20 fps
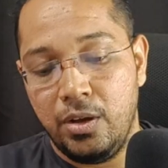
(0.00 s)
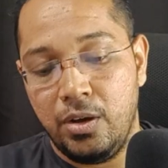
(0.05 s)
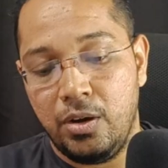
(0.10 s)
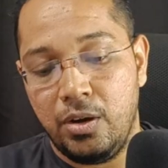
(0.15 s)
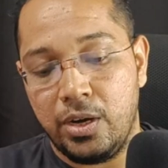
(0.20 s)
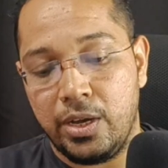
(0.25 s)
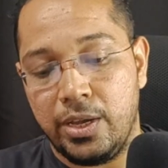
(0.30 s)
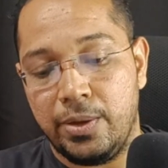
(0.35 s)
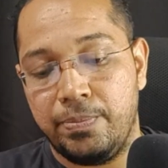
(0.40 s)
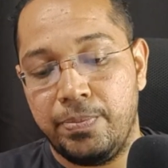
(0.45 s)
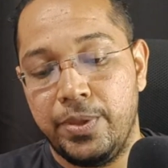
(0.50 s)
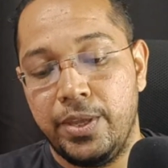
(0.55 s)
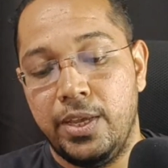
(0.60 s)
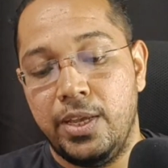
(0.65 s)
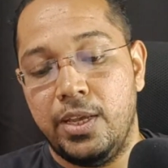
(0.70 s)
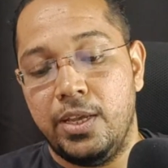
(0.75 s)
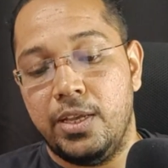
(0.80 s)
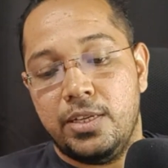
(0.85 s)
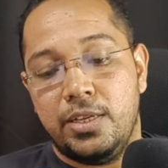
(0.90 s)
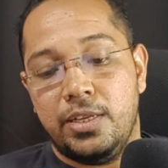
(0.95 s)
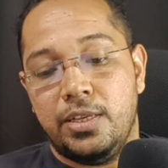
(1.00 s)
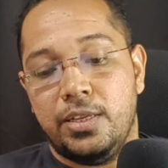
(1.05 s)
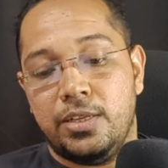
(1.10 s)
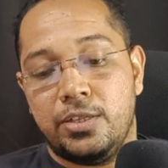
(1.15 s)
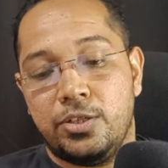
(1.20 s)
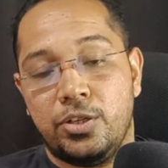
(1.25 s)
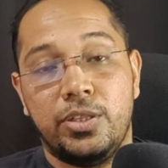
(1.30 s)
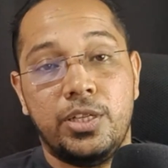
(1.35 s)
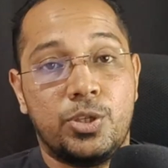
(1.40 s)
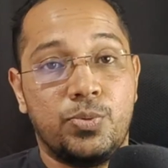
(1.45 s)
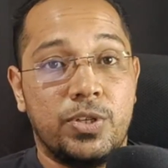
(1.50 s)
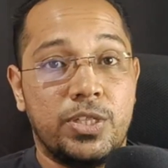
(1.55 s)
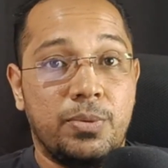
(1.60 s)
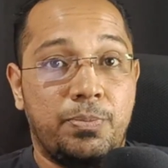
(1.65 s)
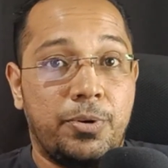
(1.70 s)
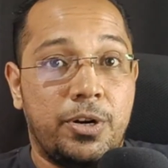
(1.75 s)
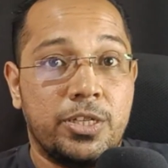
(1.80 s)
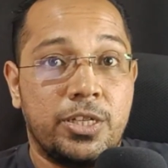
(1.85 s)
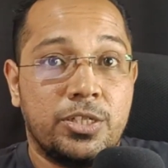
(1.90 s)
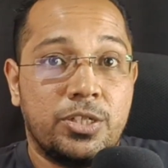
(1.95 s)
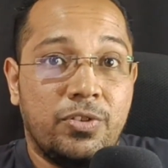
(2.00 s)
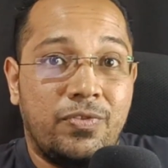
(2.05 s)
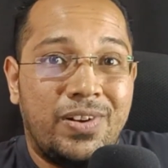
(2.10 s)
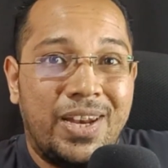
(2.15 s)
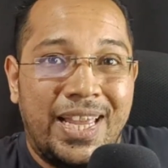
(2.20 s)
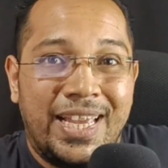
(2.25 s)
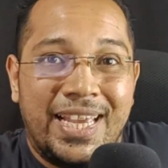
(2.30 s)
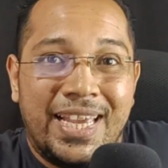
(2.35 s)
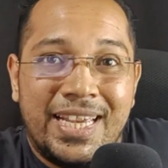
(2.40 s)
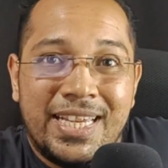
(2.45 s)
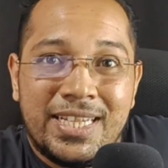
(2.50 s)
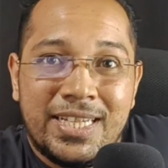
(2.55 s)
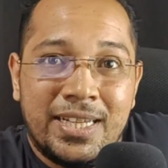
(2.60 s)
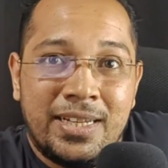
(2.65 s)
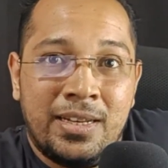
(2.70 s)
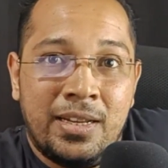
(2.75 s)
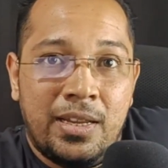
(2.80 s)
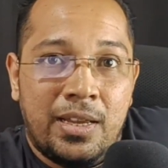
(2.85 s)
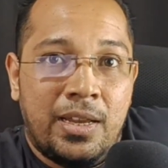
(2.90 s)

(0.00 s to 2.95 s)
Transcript: Okay, so this was the process of glycation